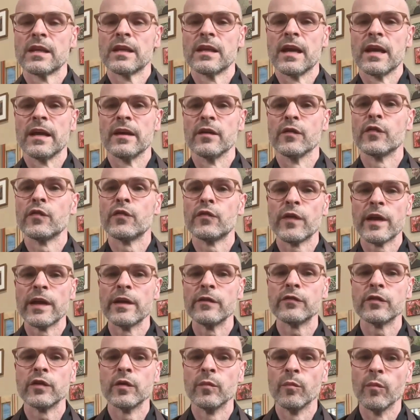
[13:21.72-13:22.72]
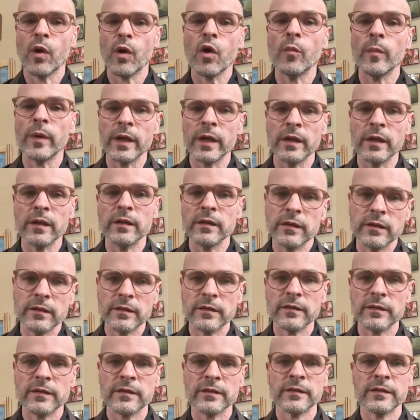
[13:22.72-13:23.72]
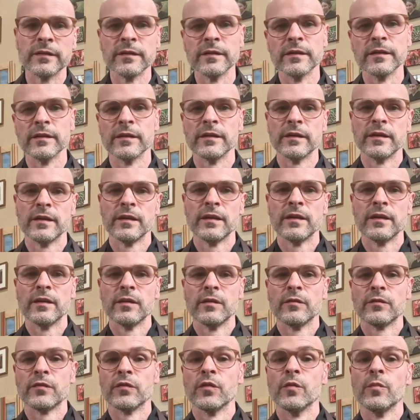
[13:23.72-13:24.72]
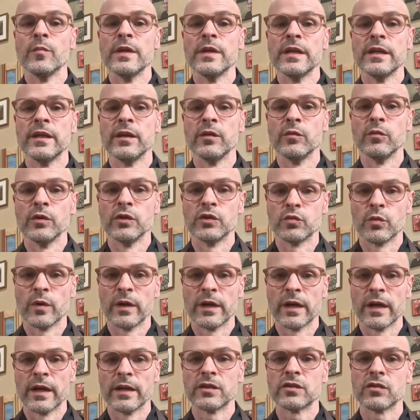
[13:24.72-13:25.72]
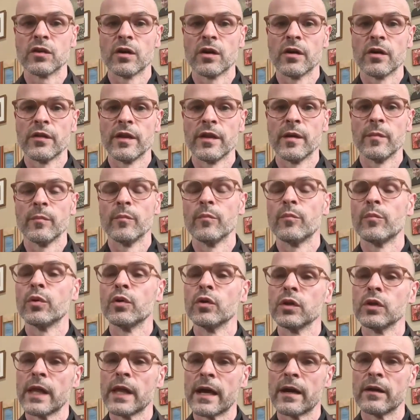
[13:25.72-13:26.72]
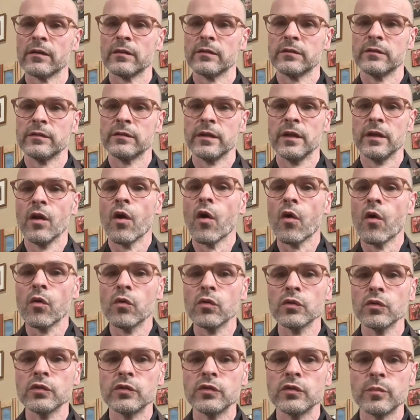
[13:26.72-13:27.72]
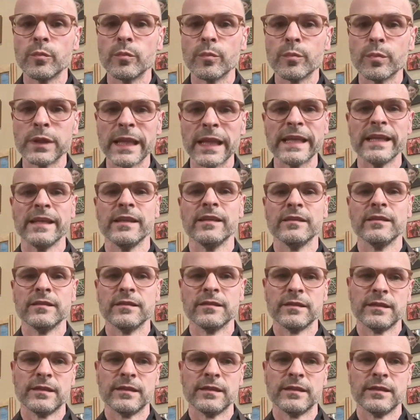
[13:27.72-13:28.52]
And a favorite moment for me was when I saw them pull out an old plate